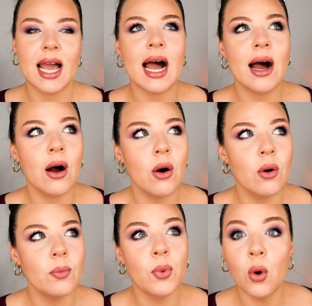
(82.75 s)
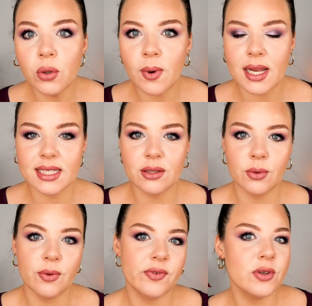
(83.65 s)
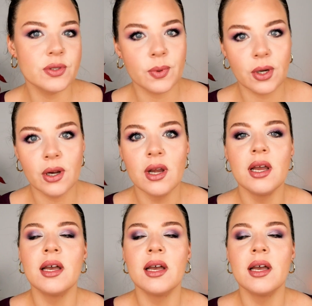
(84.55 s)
how polarizing the reviews were,